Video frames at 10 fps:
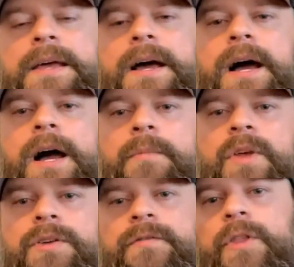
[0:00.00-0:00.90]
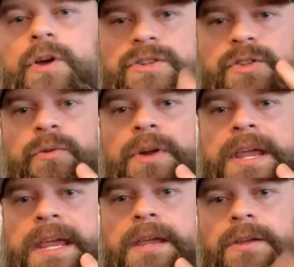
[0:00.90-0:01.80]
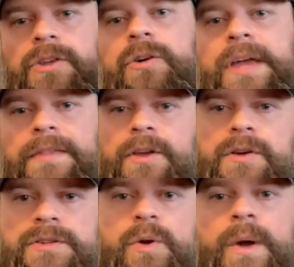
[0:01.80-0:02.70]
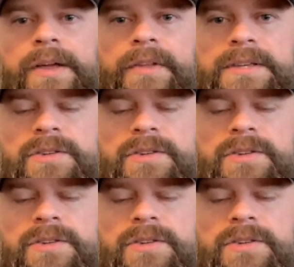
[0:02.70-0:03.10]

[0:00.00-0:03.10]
For those three, you'll get those quickly.